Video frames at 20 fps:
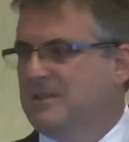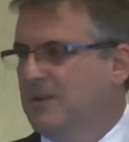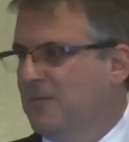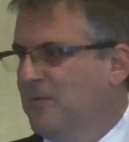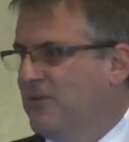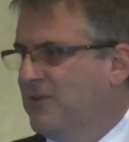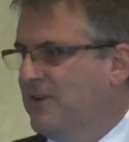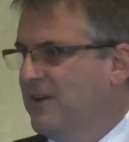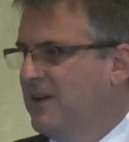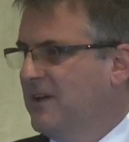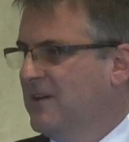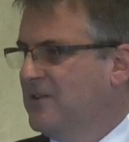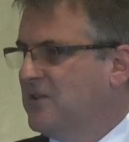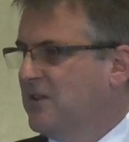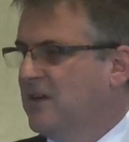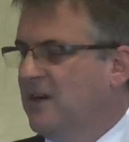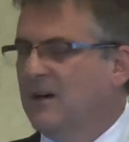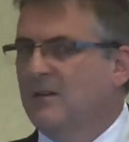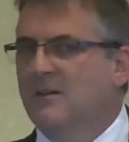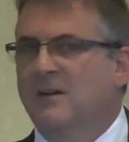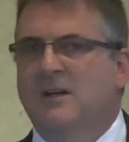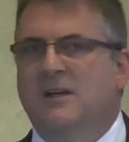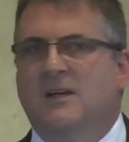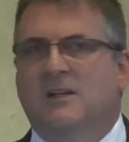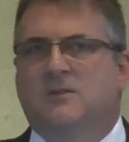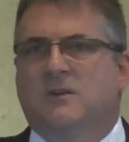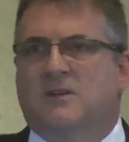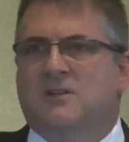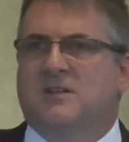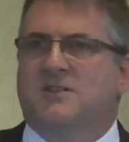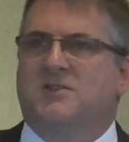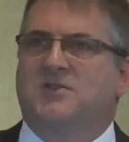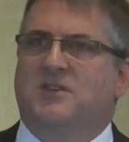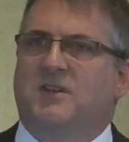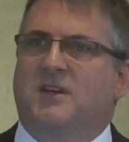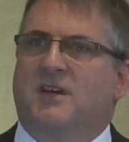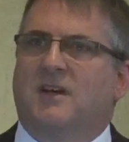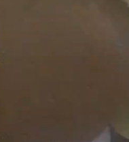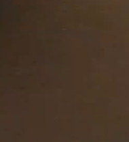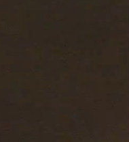some 3 years ago to actually
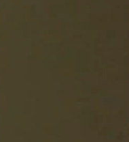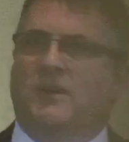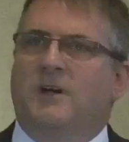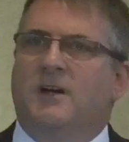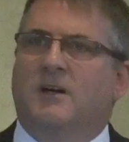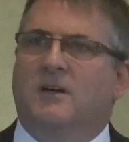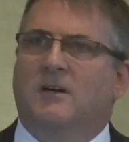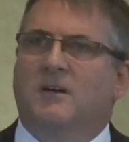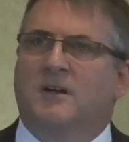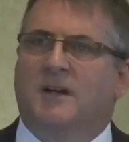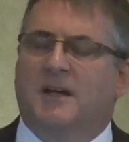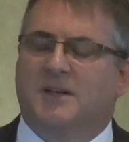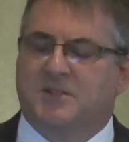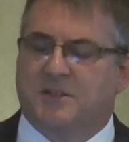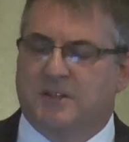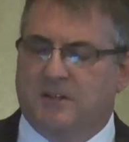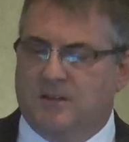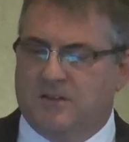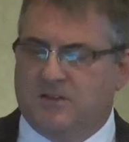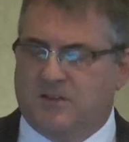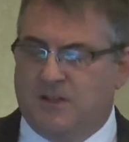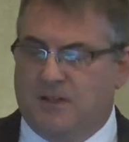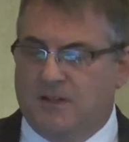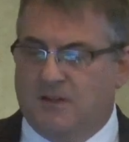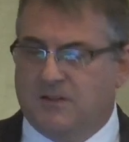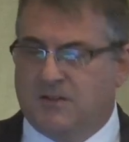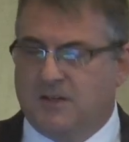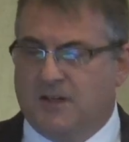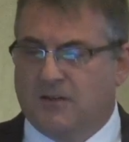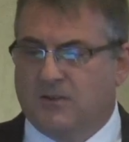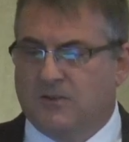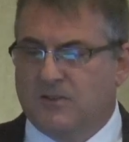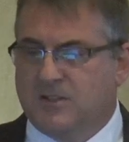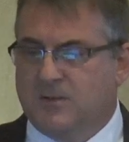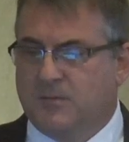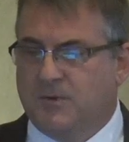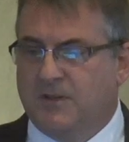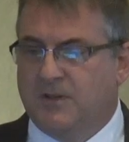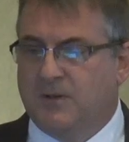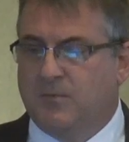sitting in a vehicle and actually seeing the
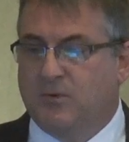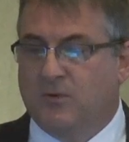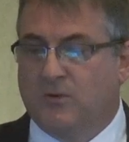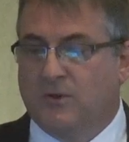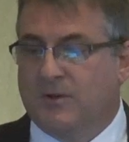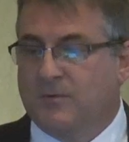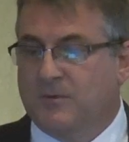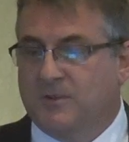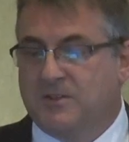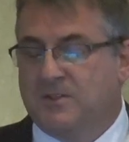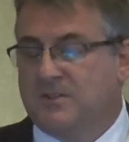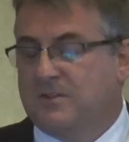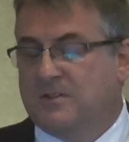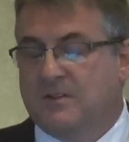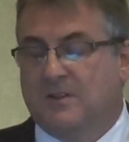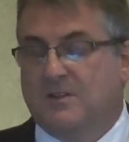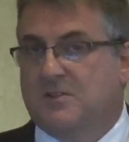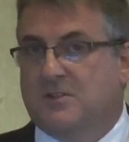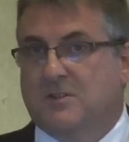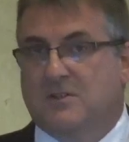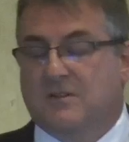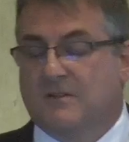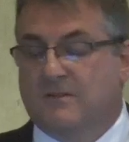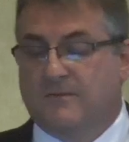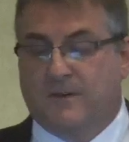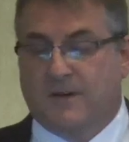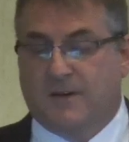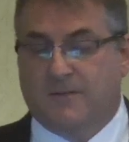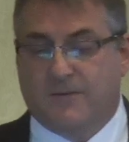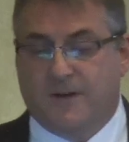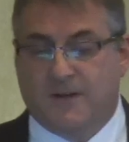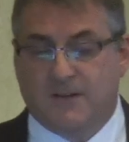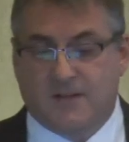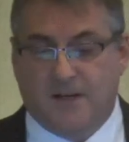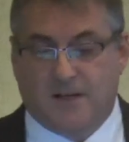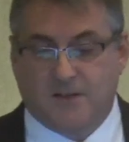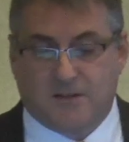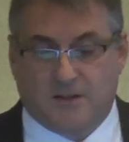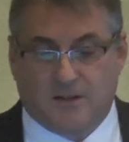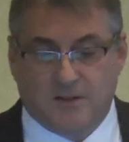technology being deployed, which is just a
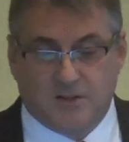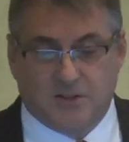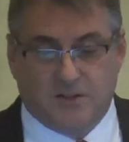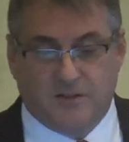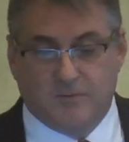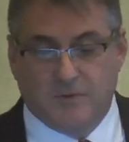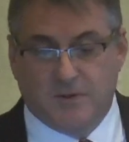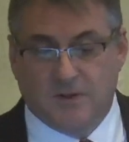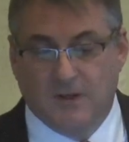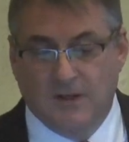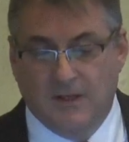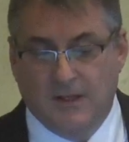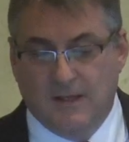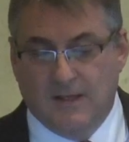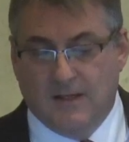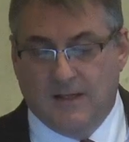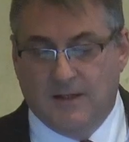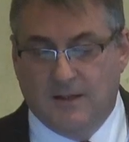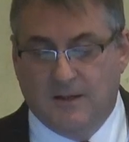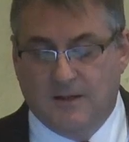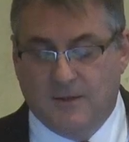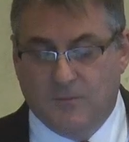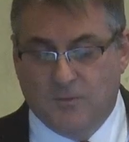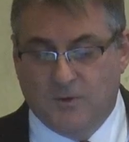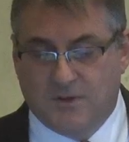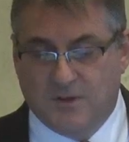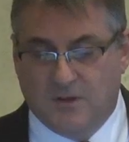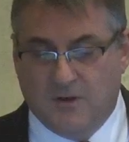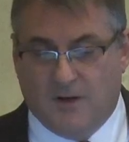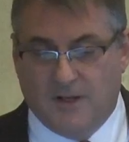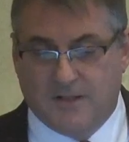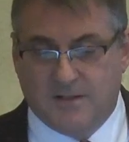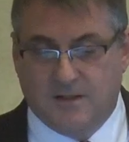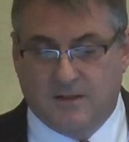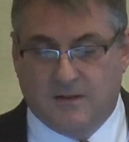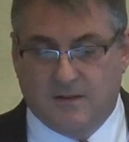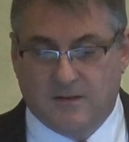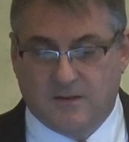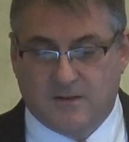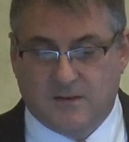fantastic achievement, and we're
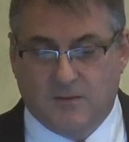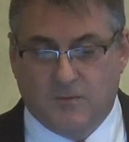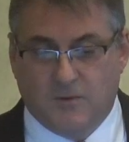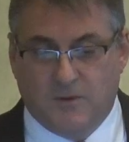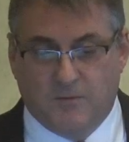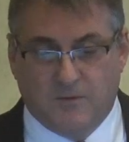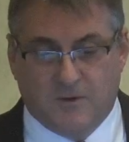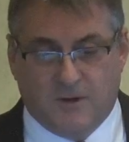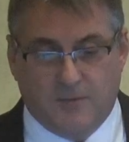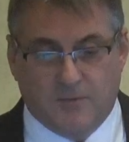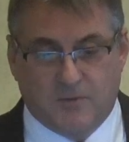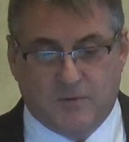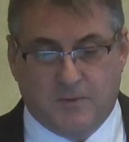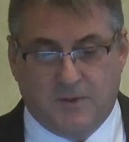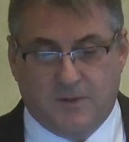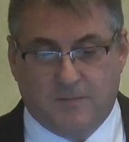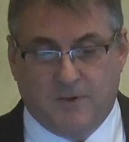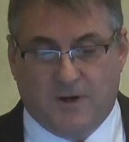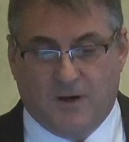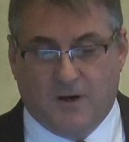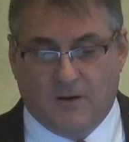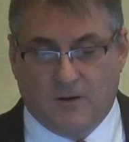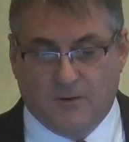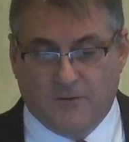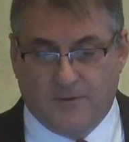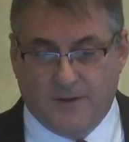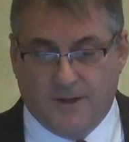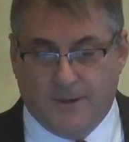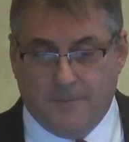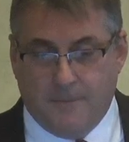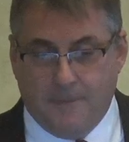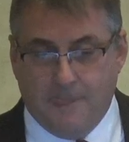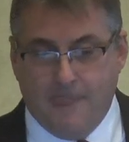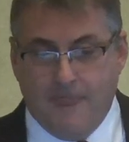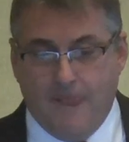delighted that we were able to be part of that.